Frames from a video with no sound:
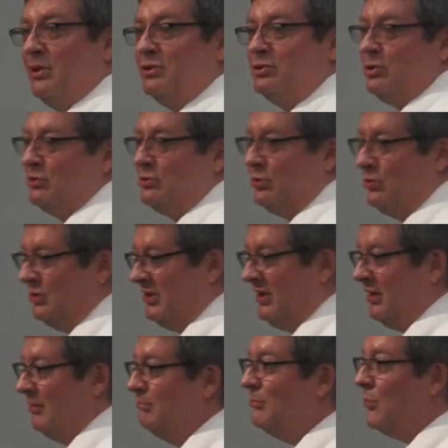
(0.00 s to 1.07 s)
It's just going to
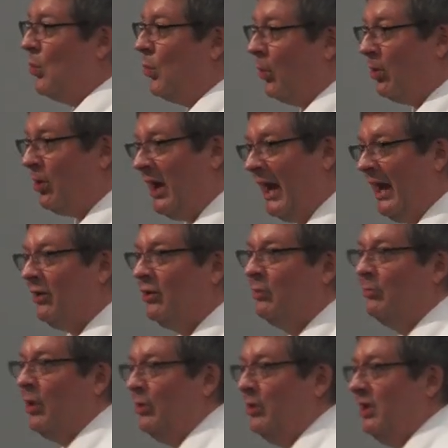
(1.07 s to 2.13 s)
get more
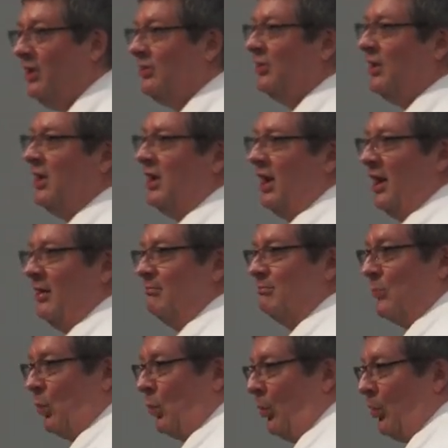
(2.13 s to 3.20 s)
acrimonious and
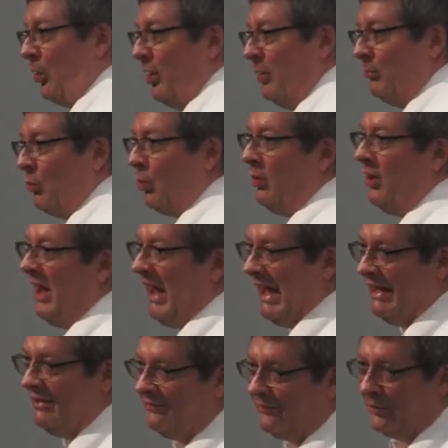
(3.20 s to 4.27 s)
more and more
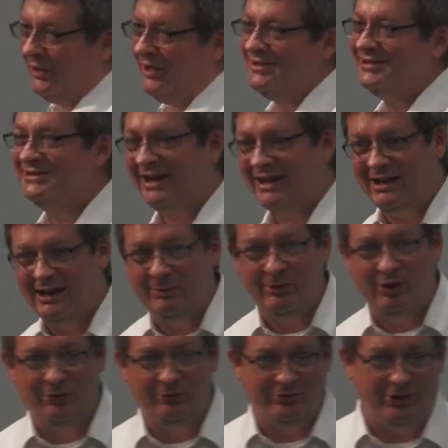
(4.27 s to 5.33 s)
hateful as time
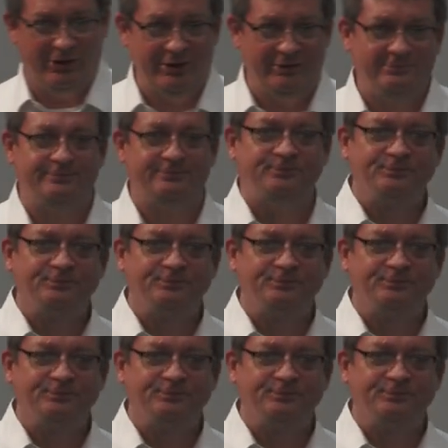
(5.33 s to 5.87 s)
goes on.